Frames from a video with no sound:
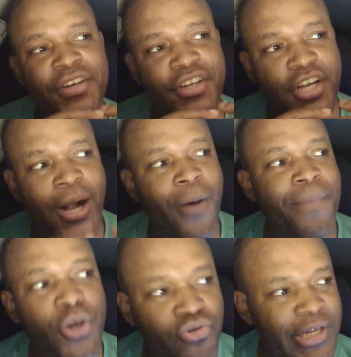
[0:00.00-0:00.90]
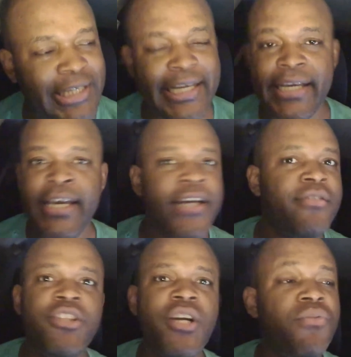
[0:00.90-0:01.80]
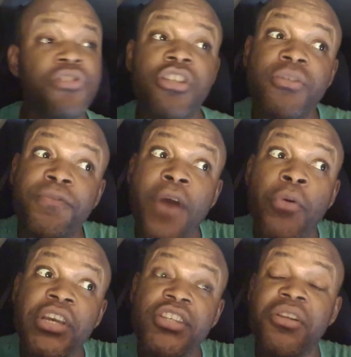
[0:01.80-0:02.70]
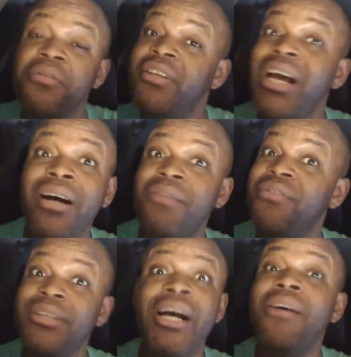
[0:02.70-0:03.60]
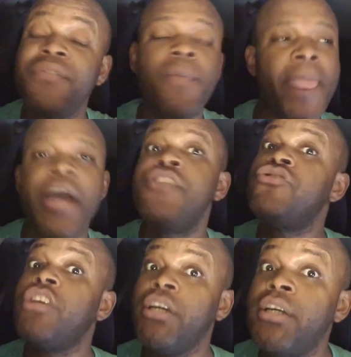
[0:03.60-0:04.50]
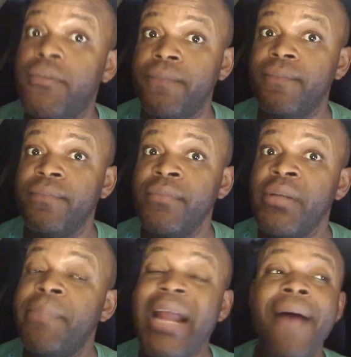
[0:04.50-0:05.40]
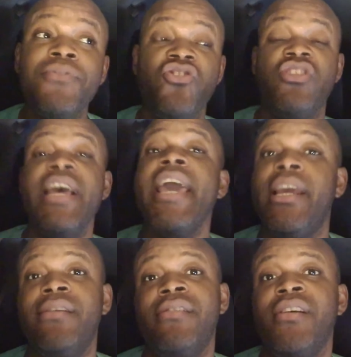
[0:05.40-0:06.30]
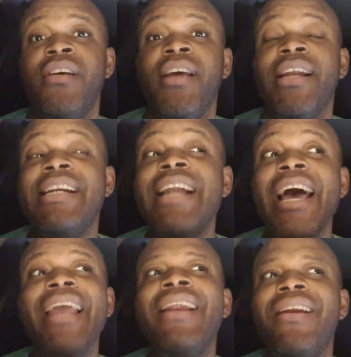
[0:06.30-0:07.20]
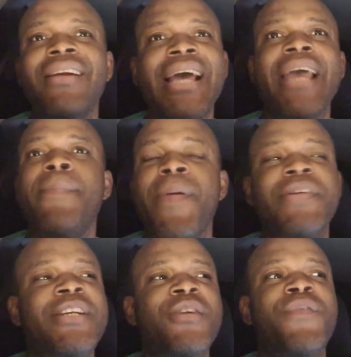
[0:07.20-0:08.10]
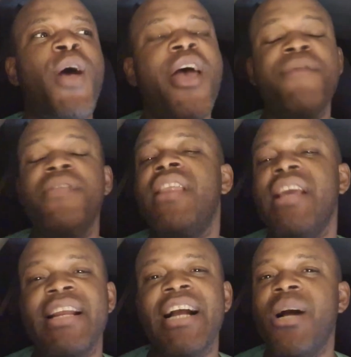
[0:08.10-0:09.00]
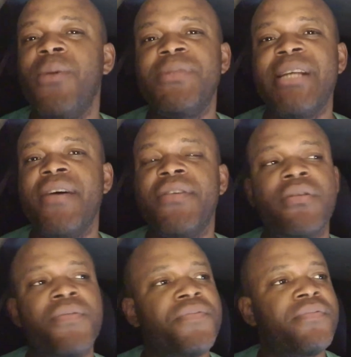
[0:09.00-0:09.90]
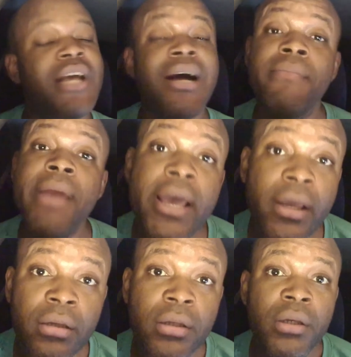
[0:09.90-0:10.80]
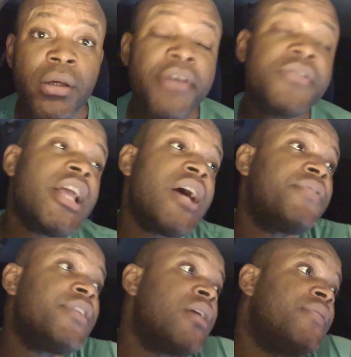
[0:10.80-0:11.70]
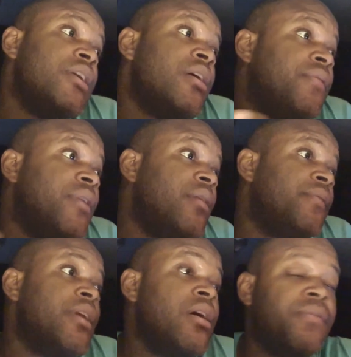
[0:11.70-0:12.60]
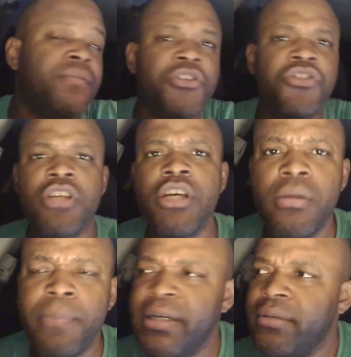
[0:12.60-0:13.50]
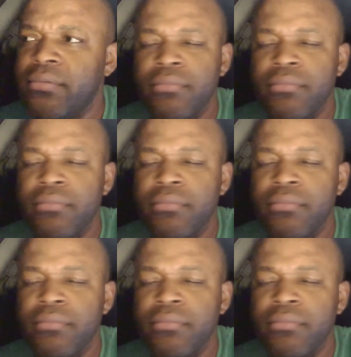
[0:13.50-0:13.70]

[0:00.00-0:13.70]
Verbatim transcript: the community. Don't just focus on love. Love, love. now it's good. But I'm just saying, 99% of everything that comes out of Kamer is love, love, love, love, love, which is good, but